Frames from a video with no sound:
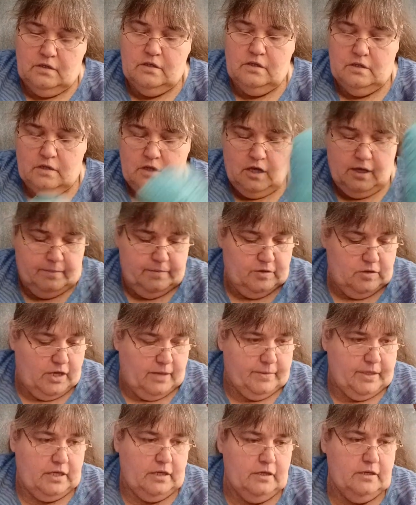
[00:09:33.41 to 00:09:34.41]
Hobby
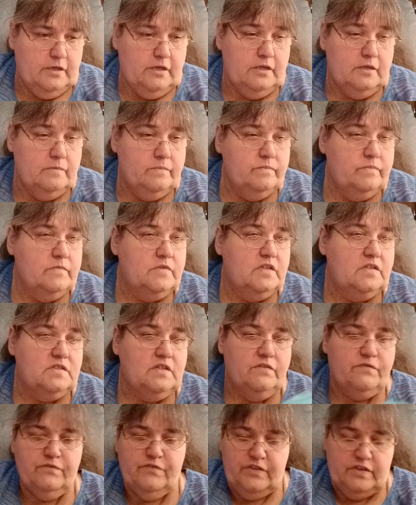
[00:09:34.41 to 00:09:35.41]
Lobby, because
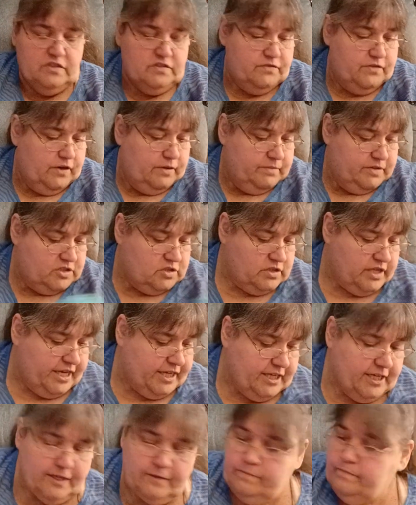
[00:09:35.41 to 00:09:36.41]
it feels very much
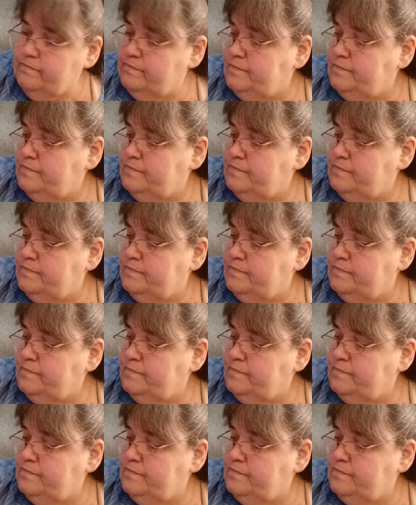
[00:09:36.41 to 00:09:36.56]
like it.